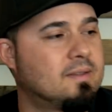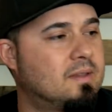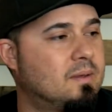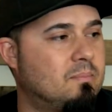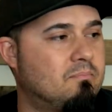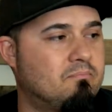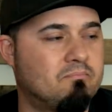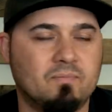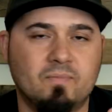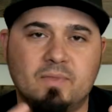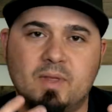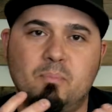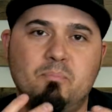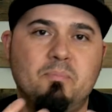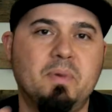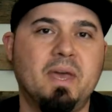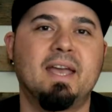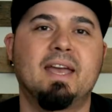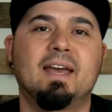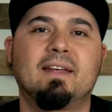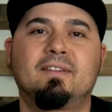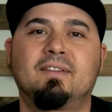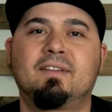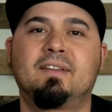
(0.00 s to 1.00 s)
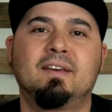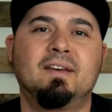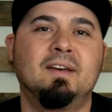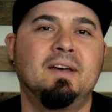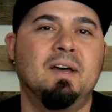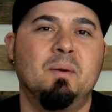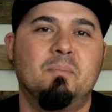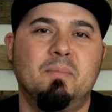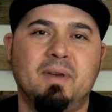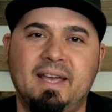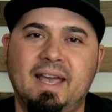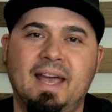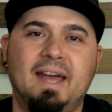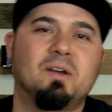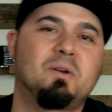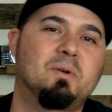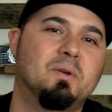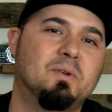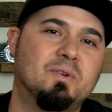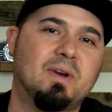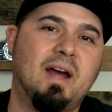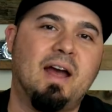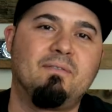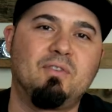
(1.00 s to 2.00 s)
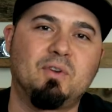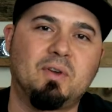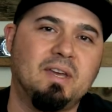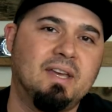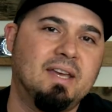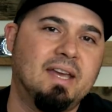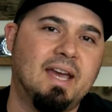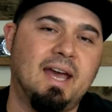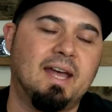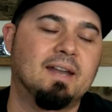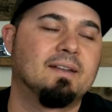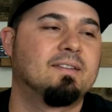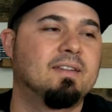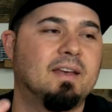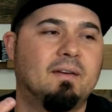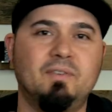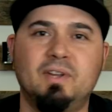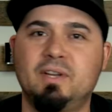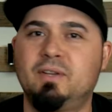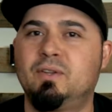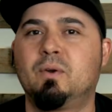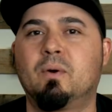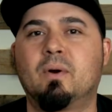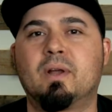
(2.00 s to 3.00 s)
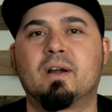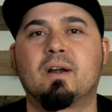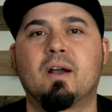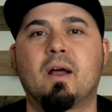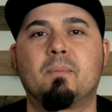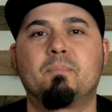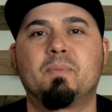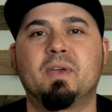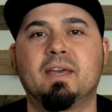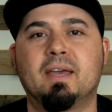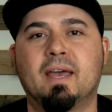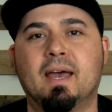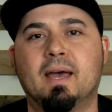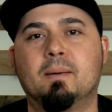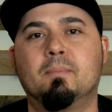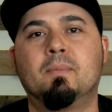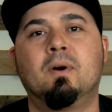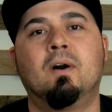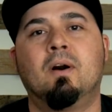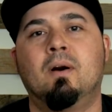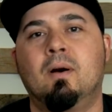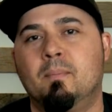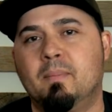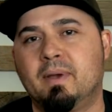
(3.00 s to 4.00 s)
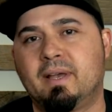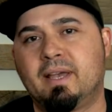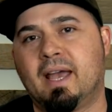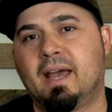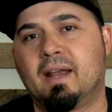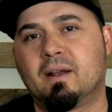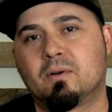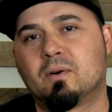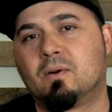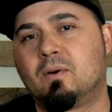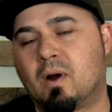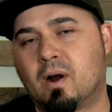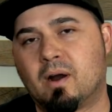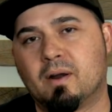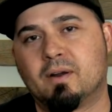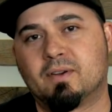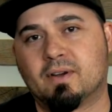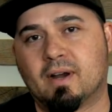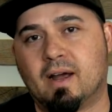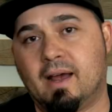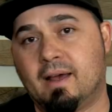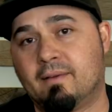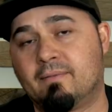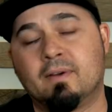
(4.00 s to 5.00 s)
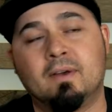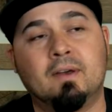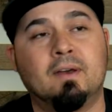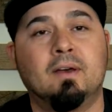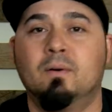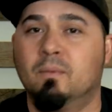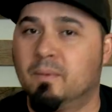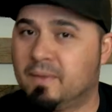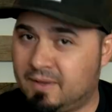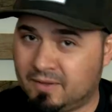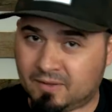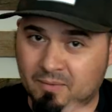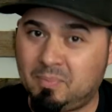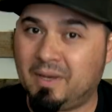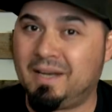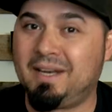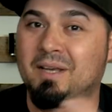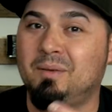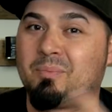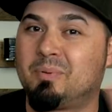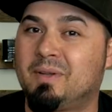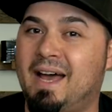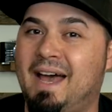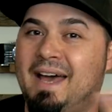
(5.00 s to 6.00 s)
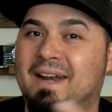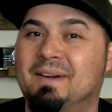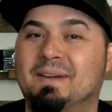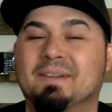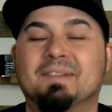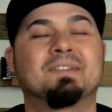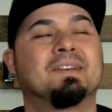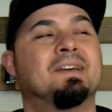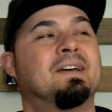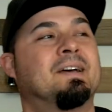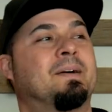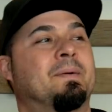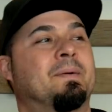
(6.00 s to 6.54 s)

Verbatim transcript: the, the biggest mechanical drive you can get, 7200 RPM mechanical hard drive with the spinning platters.